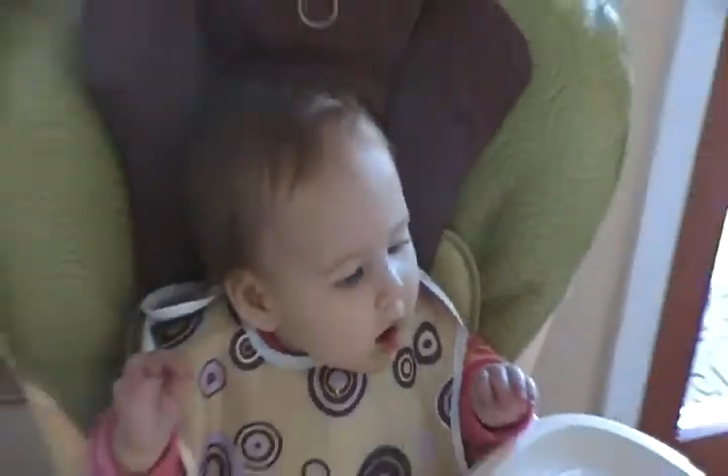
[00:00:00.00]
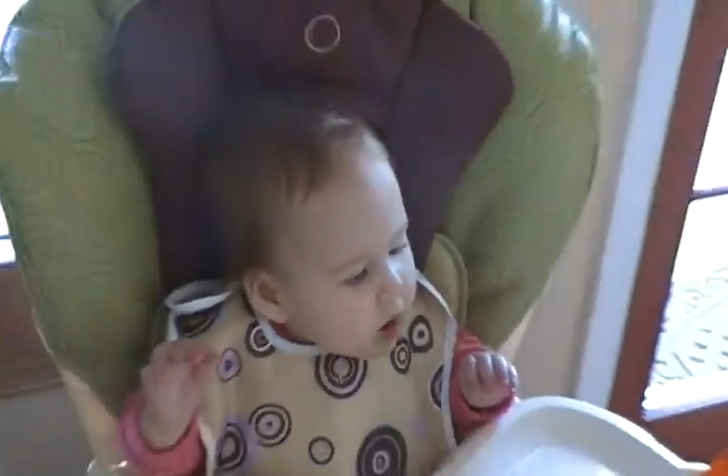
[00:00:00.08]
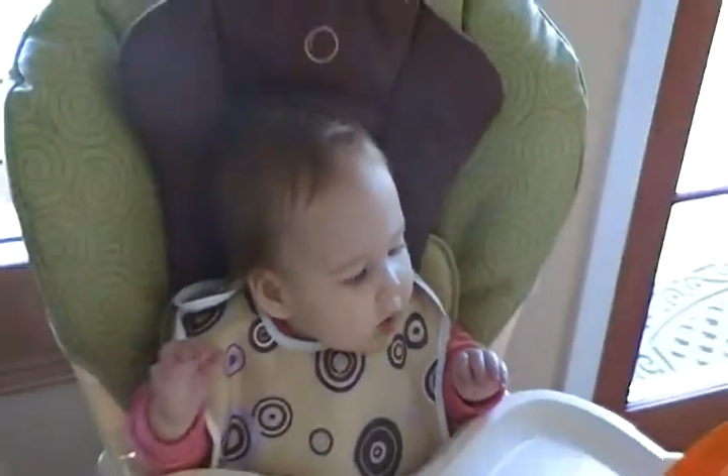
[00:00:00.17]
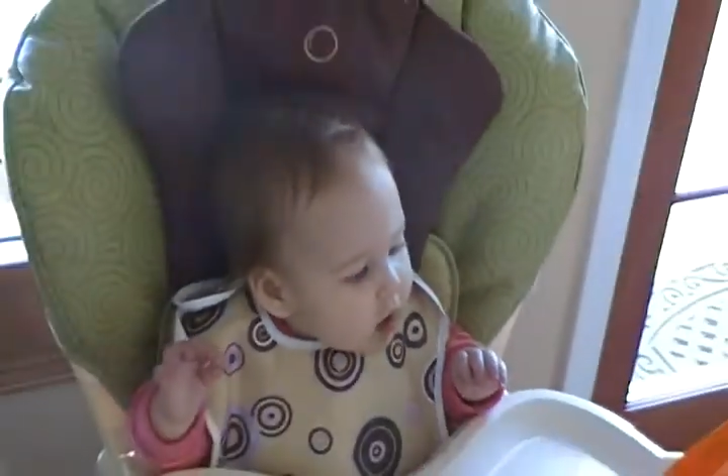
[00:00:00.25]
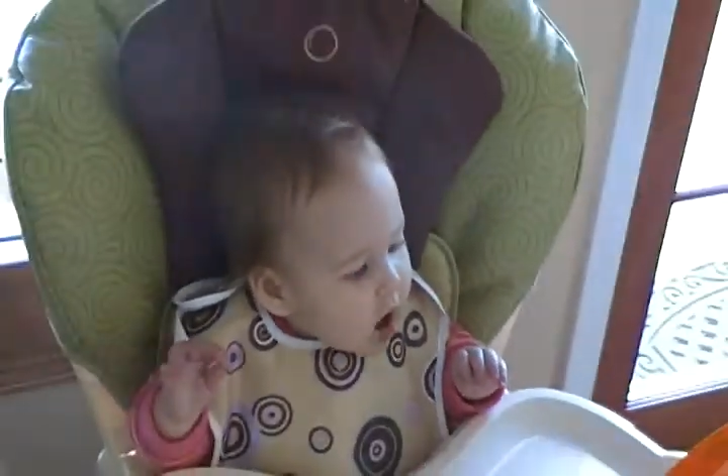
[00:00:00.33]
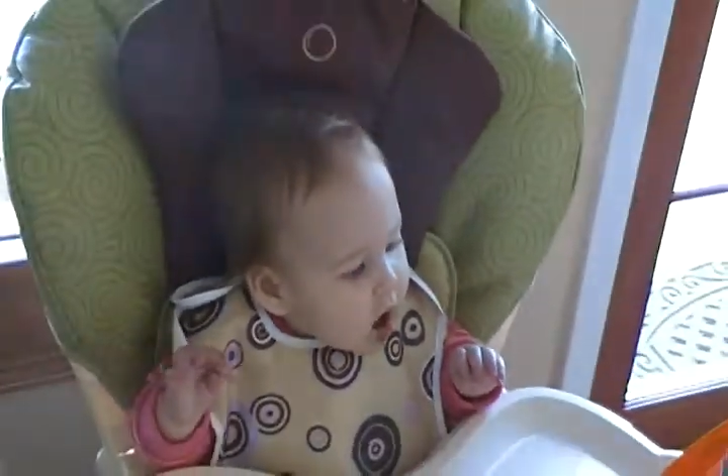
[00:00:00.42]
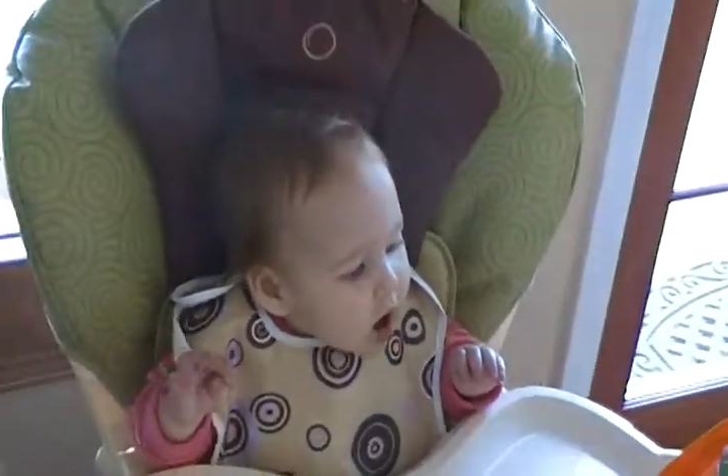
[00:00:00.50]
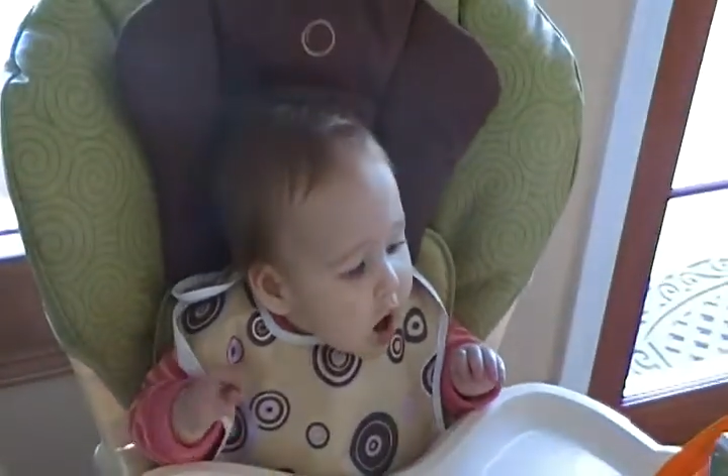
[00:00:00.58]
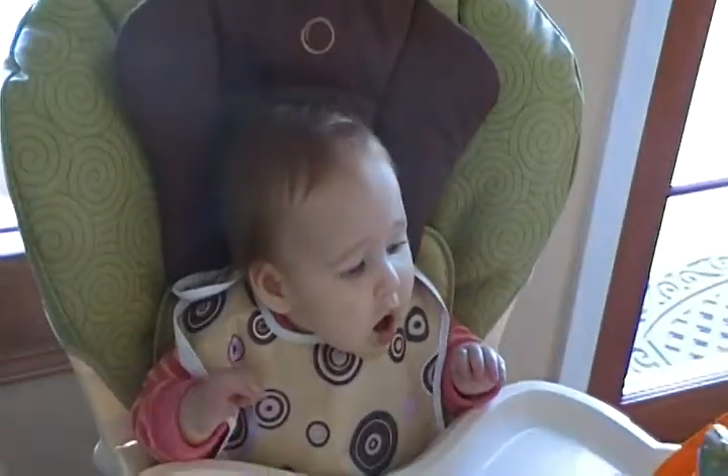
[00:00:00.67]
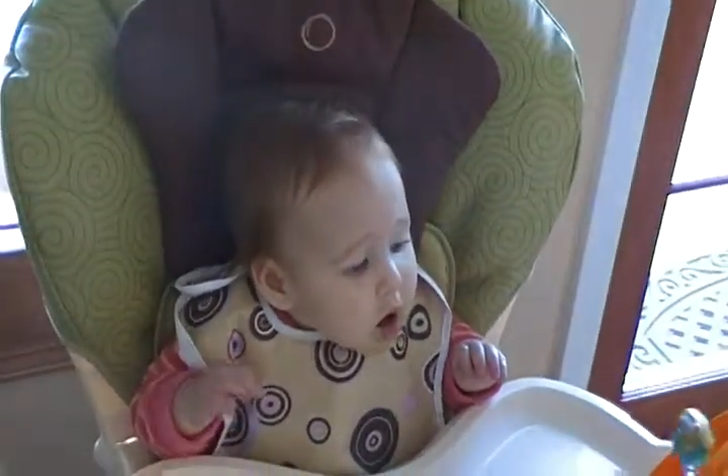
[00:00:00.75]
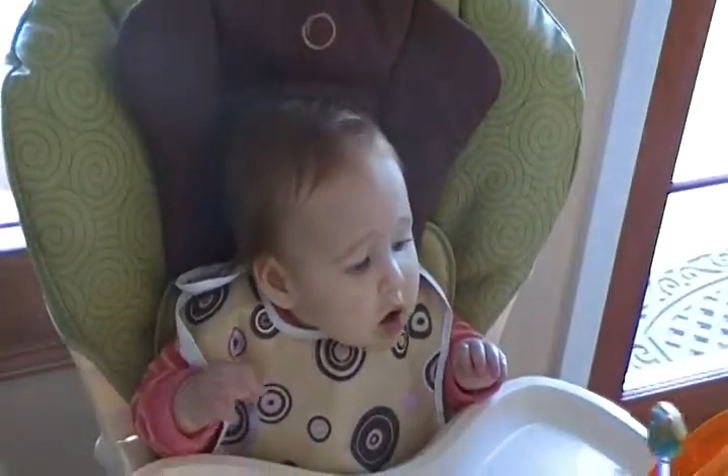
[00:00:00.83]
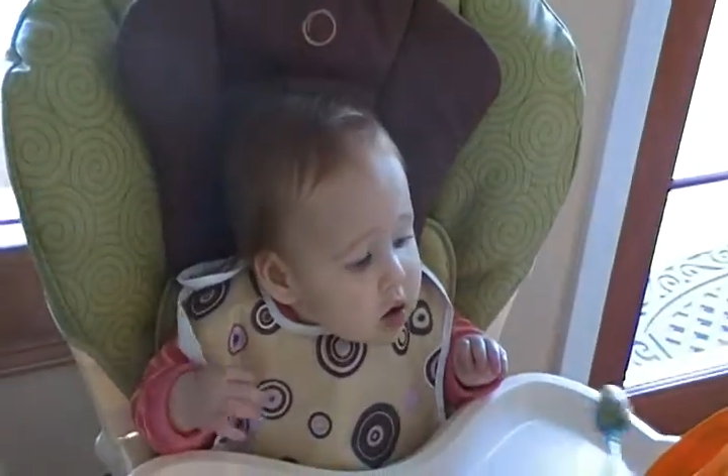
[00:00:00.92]
not very
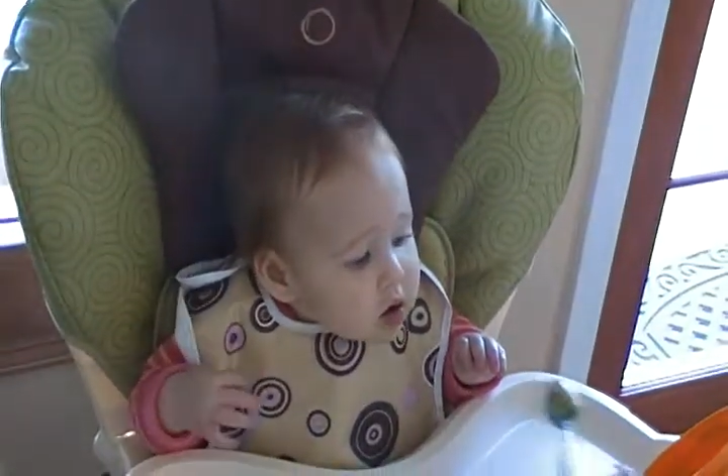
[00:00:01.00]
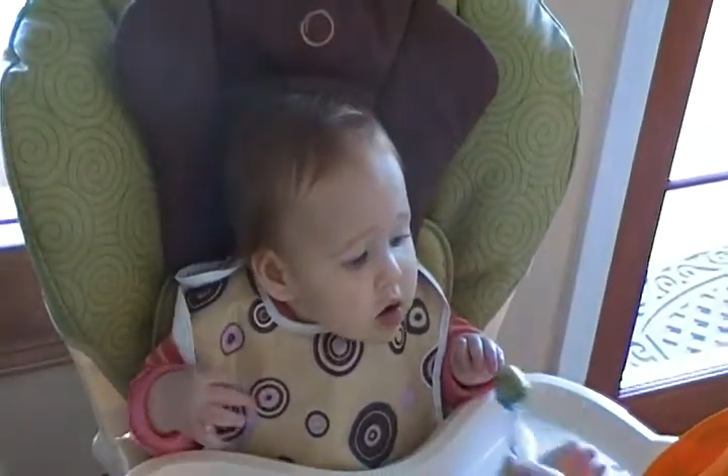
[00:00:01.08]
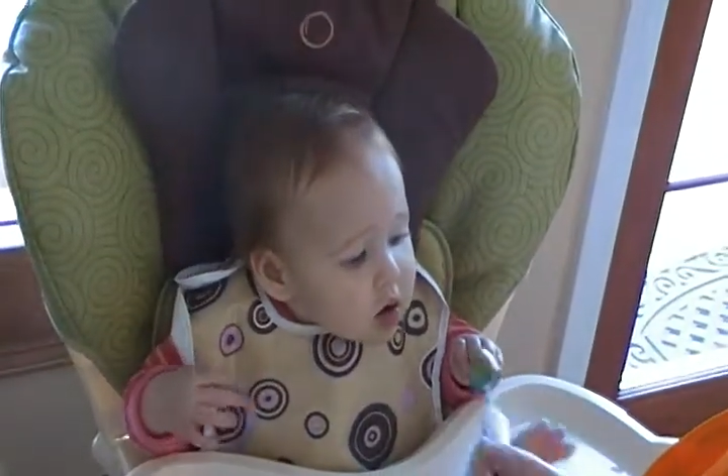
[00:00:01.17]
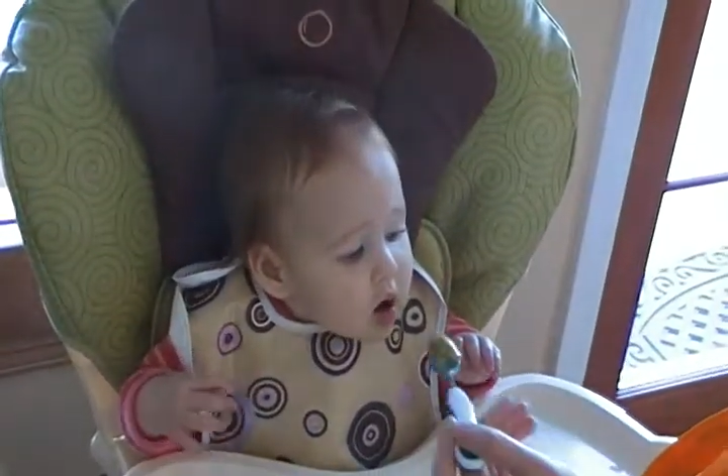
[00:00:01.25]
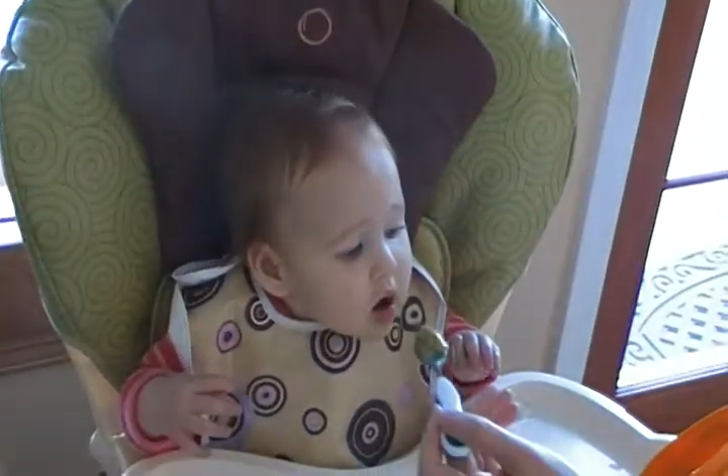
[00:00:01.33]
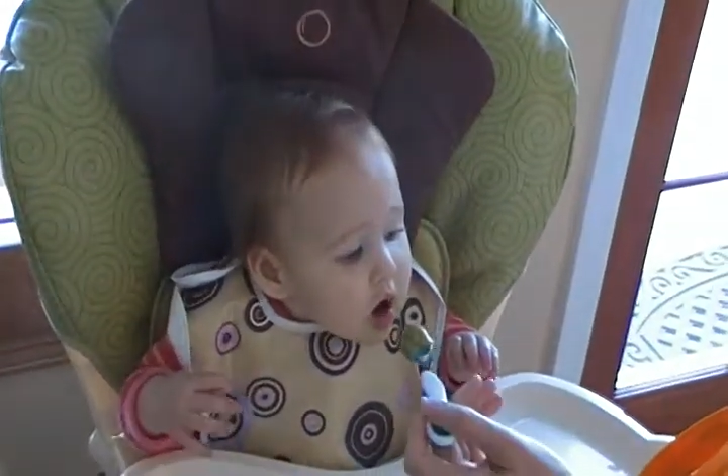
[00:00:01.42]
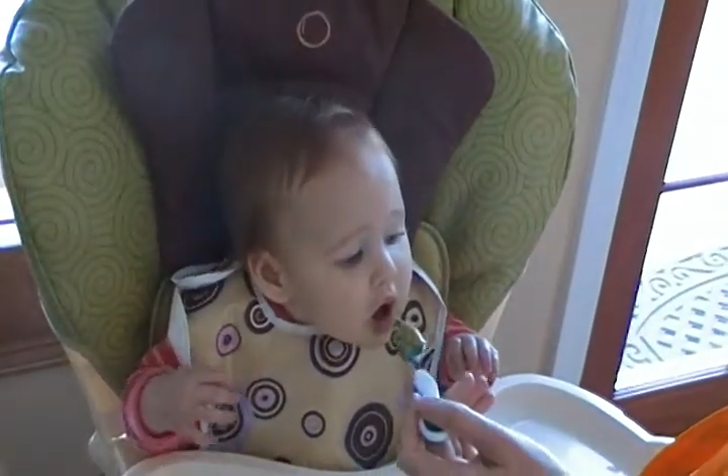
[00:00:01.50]
much left, Ava.